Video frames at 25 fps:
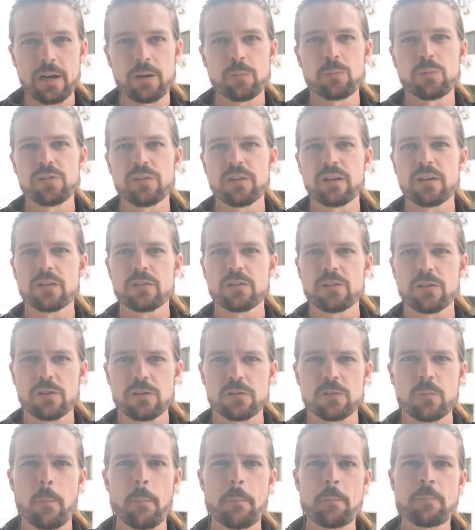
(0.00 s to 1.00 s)
I'm saying
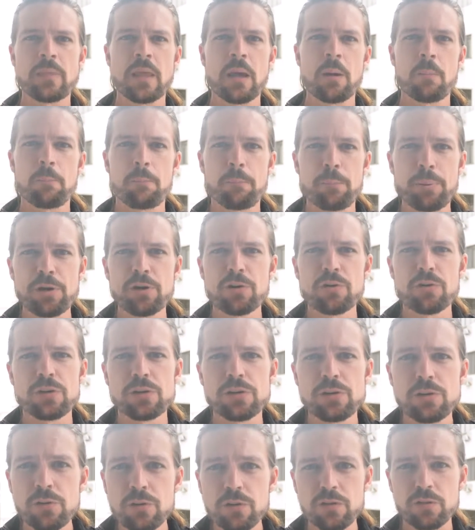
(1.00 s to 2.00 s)
just pure
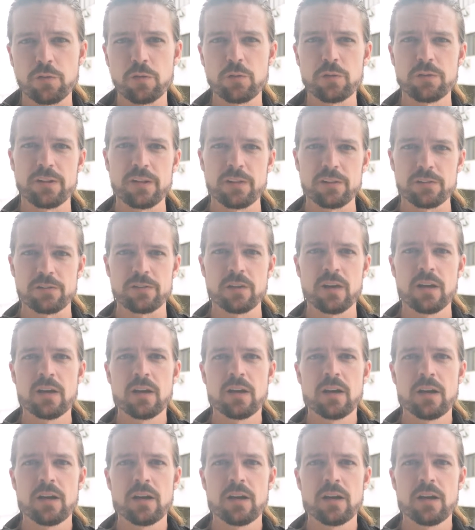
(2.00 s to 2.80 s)
usefulness.